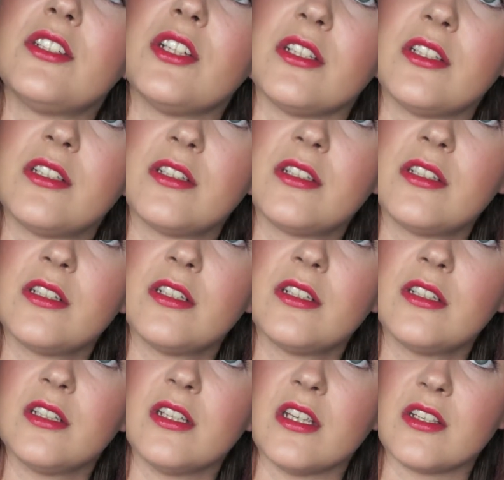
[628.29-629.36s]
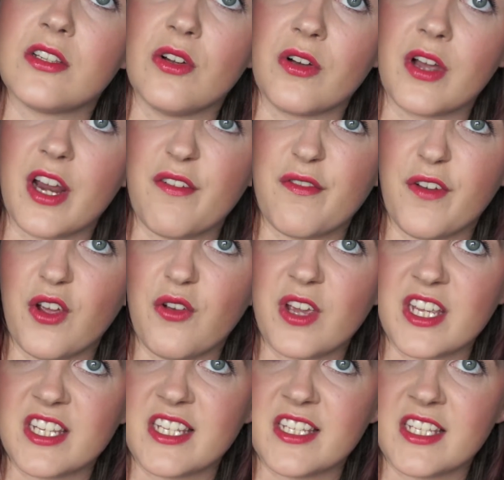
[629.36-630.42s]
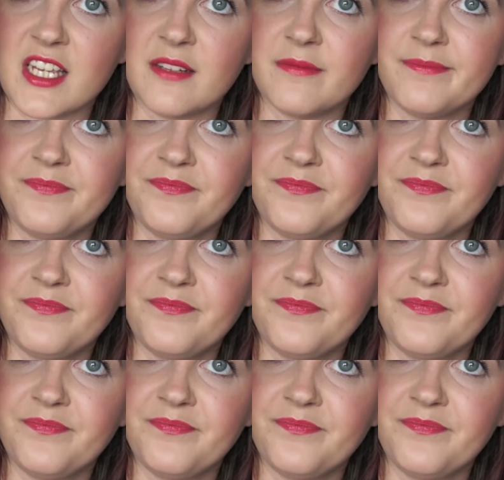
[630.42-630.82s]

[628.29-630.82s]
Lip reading: Just, it's not gonna focus, is it?